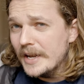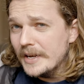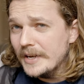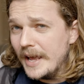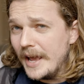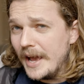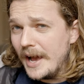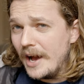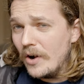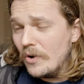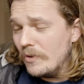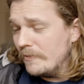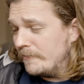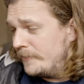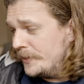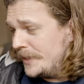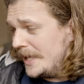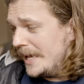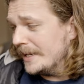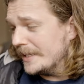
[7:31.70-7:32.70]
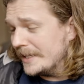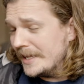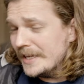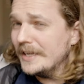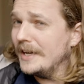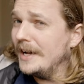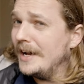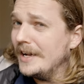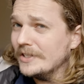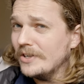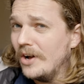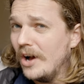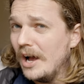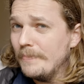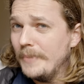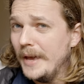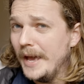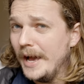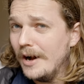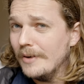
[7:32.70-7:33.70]
Now, for that kick-ass high
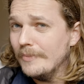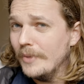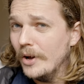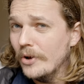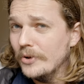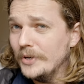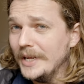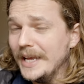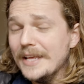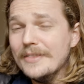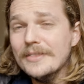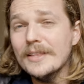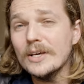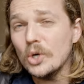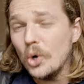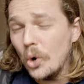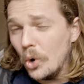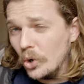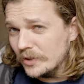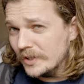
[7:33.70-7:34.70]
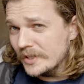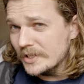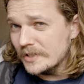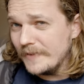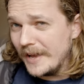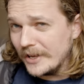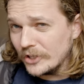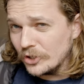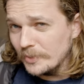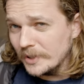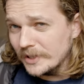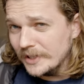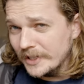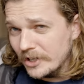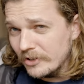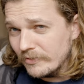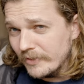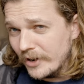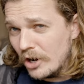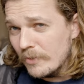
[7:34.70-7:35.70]
power mode in the cordless vacuum
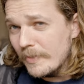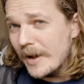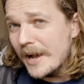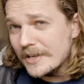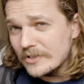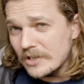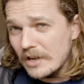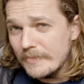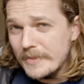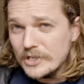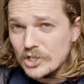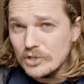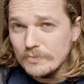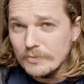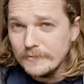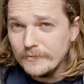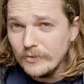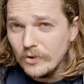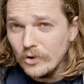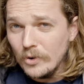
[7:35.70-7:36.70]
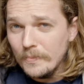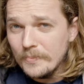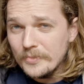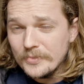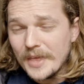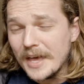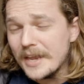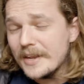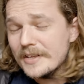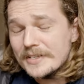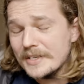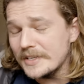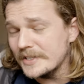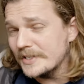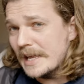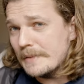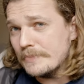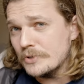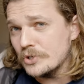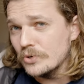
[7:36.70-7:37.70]
cleaner realm, as I mentioned before, that is
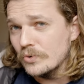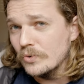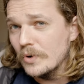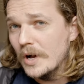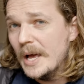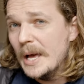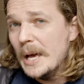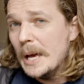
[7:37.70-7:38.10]
exceptional.